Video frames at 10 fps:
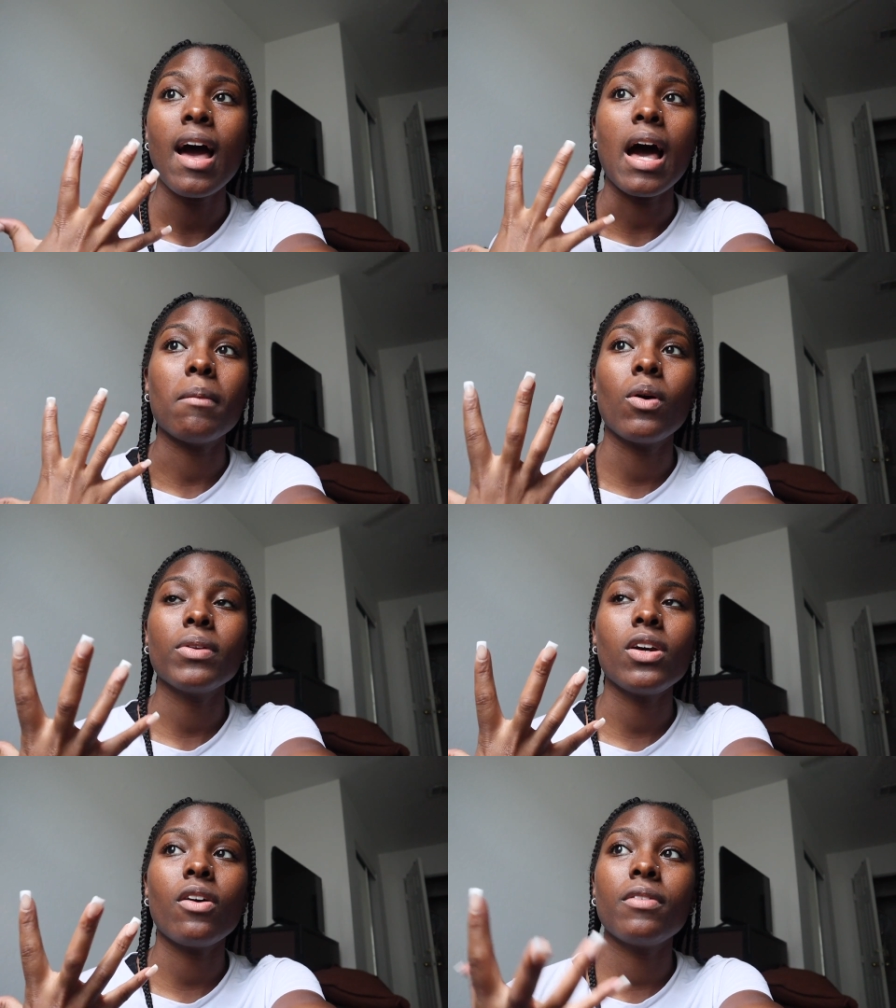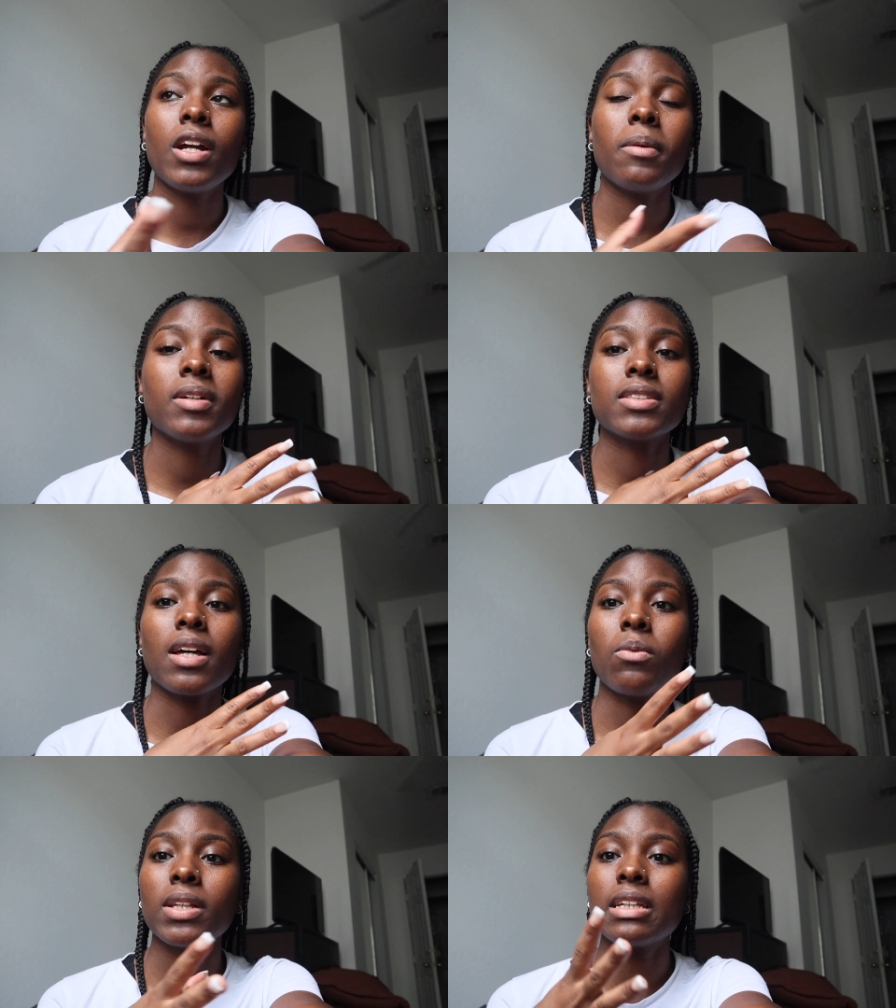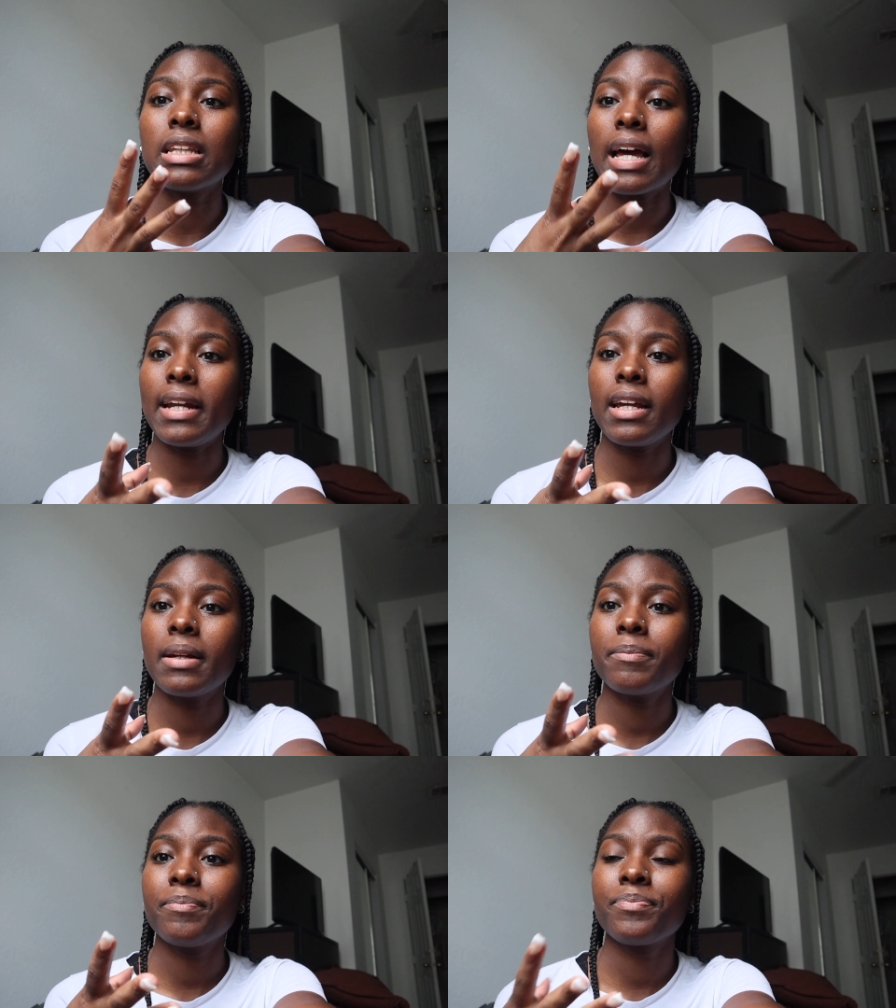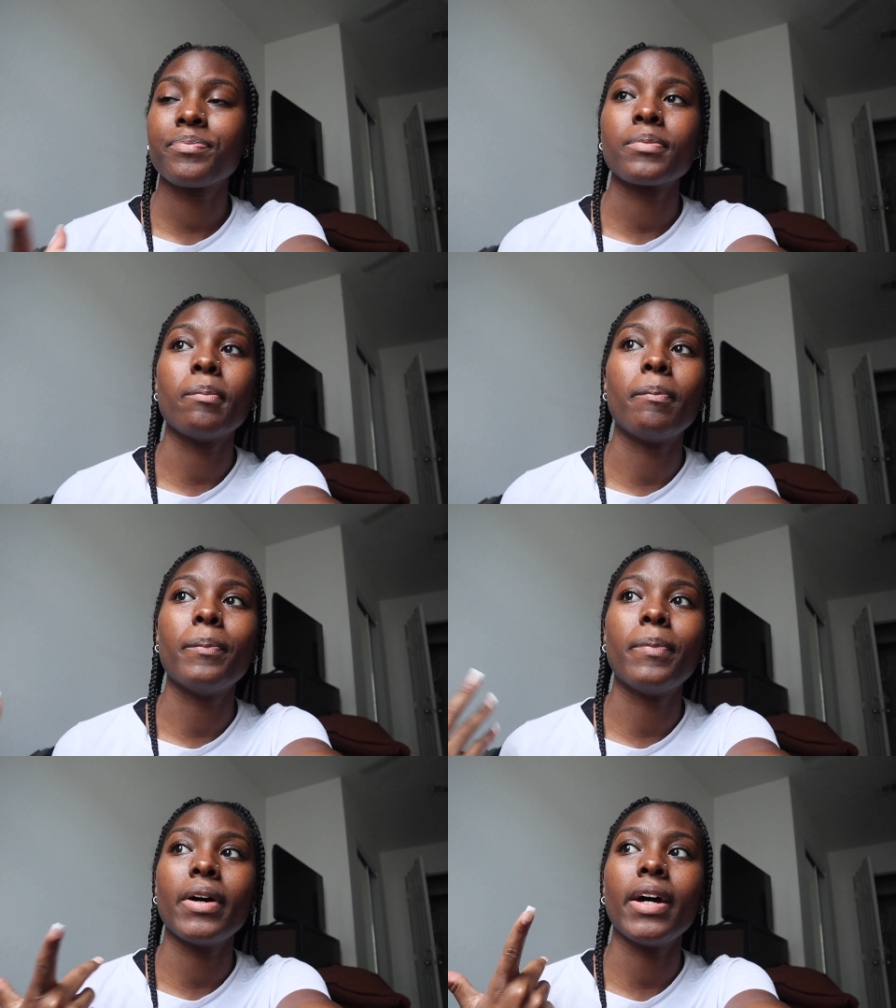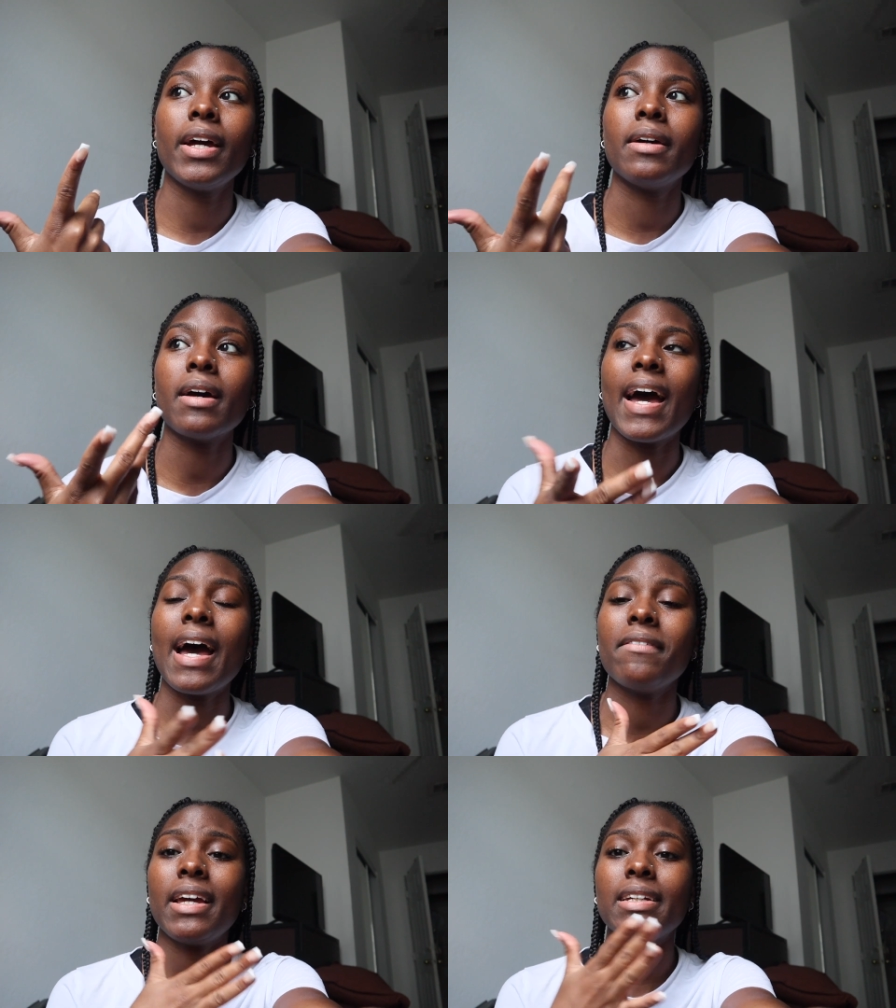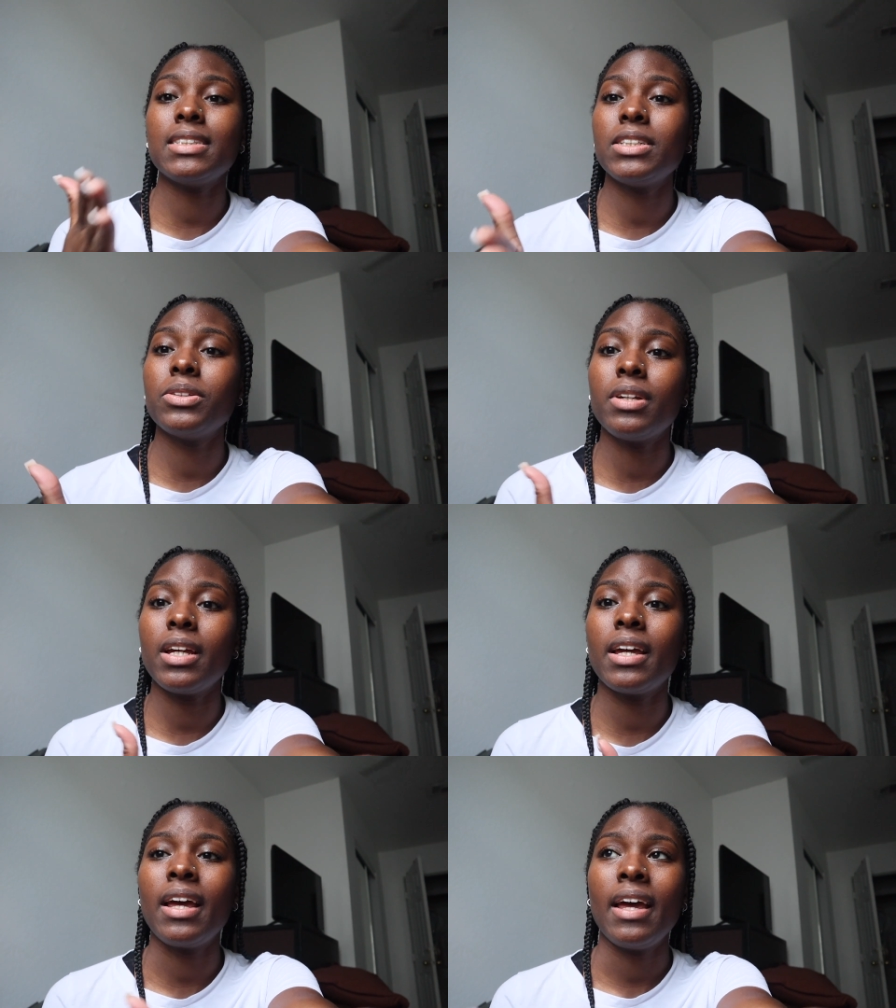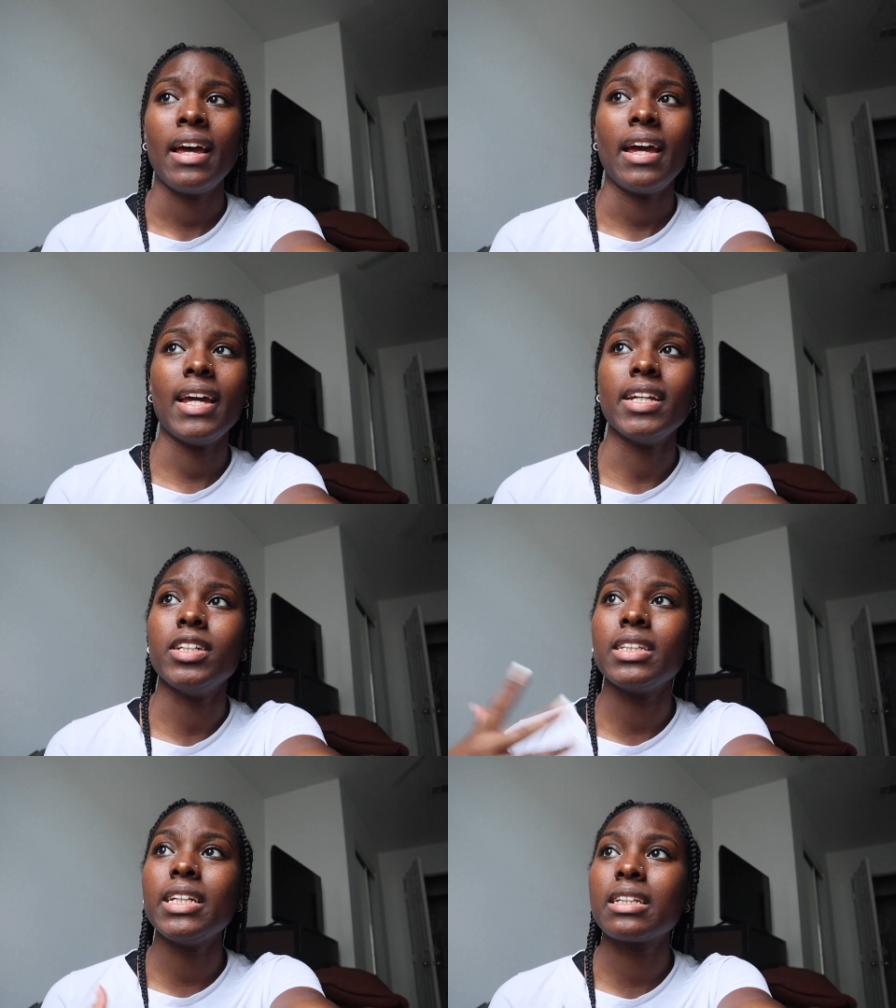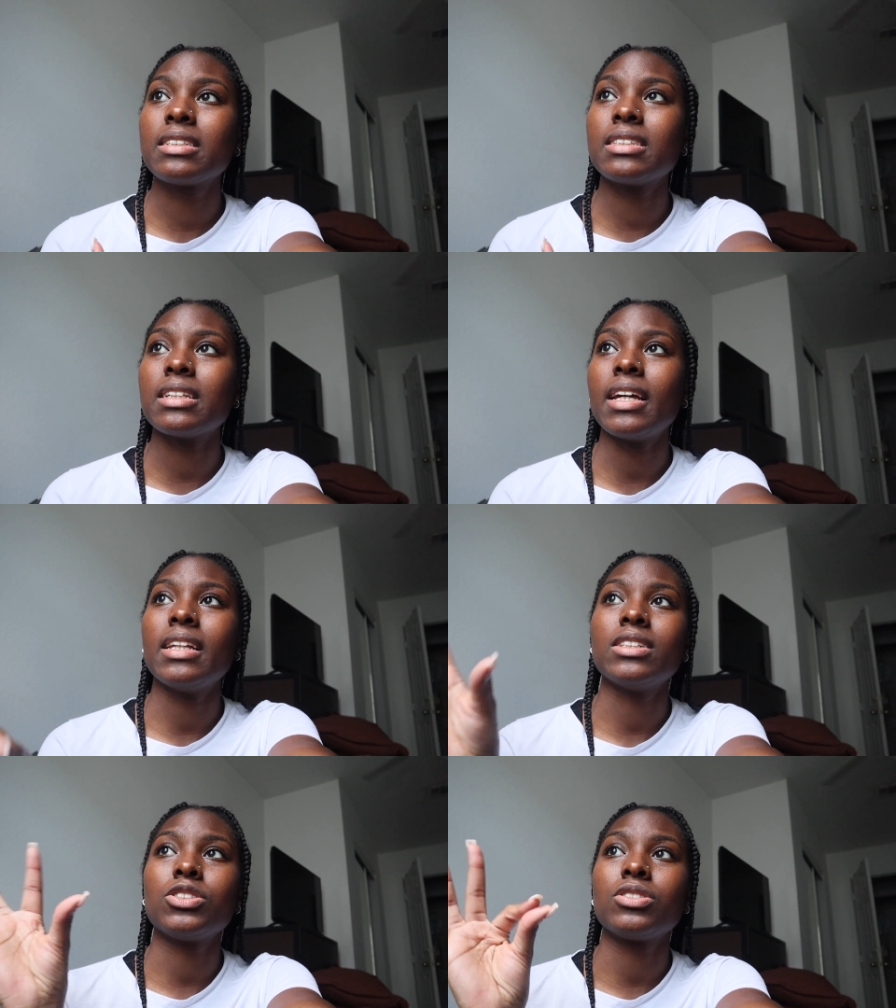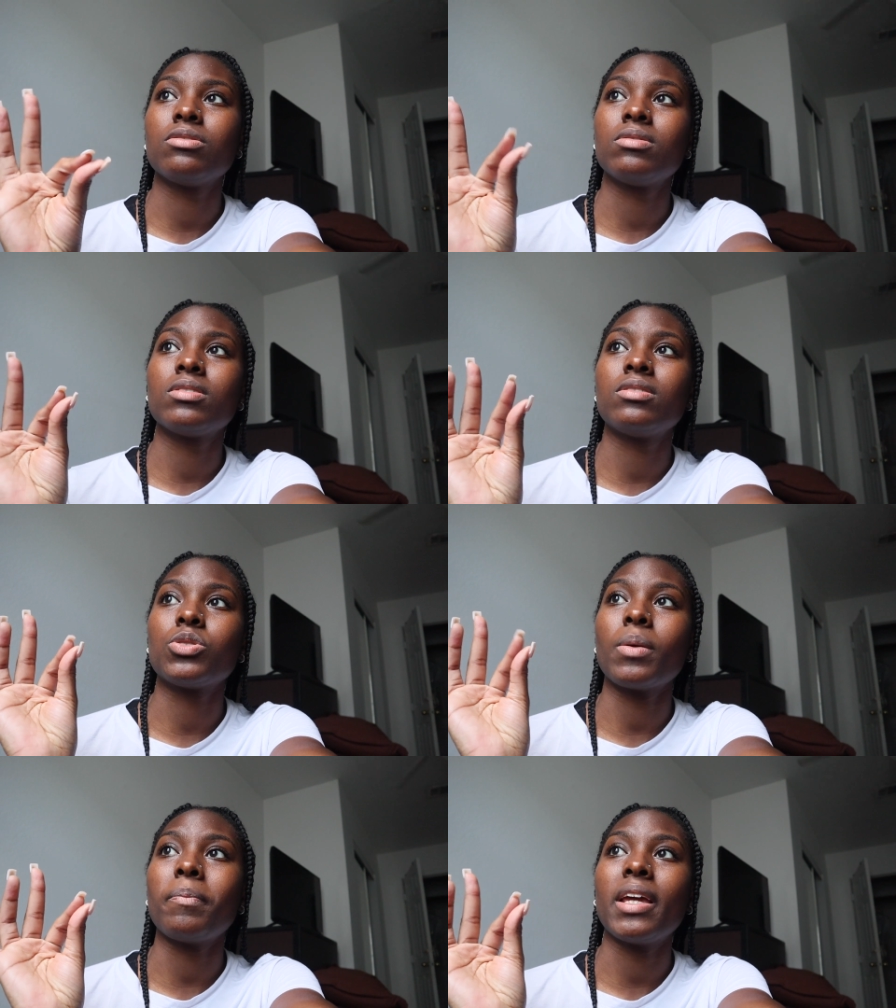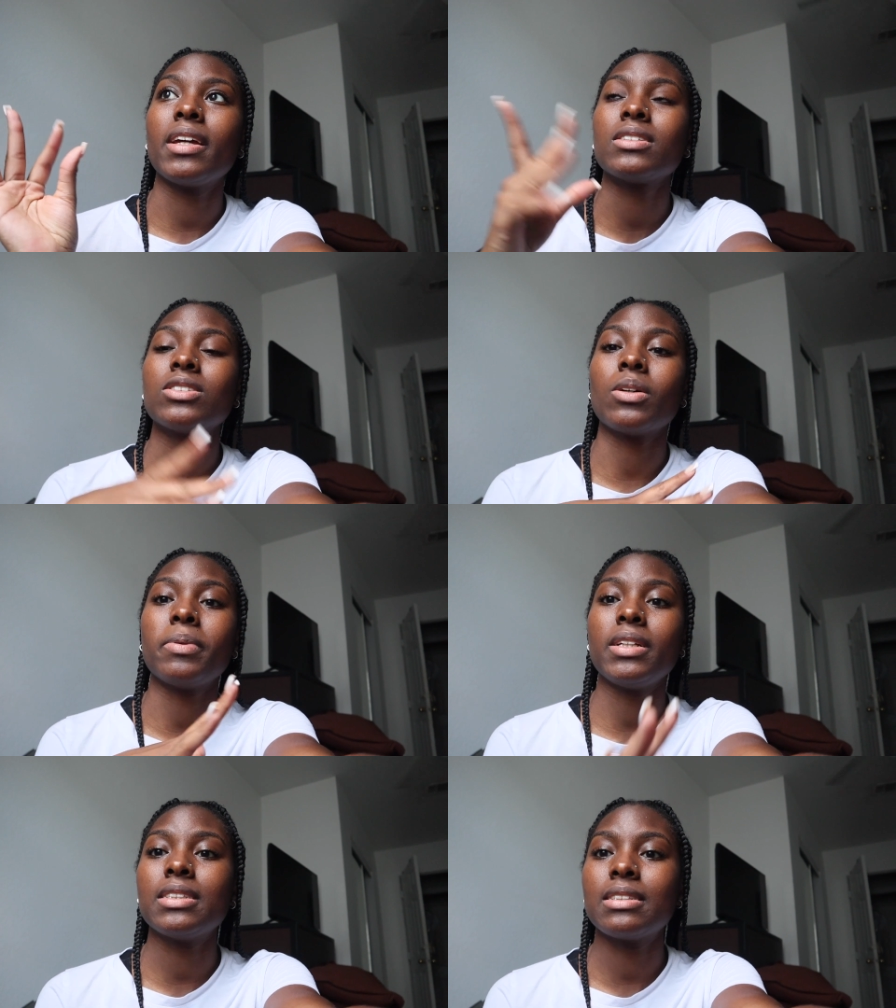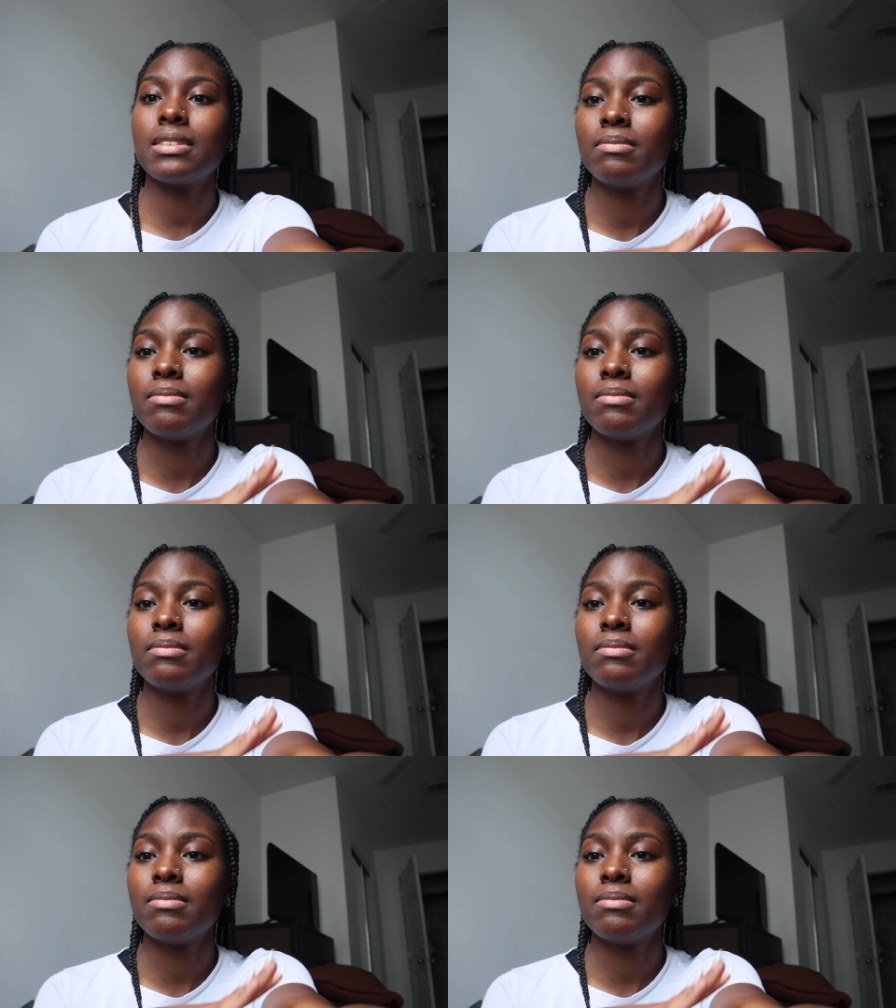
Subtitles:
I'm only over here because I want the lighting, but I have an AC unit and it leaks and it's dripping, so please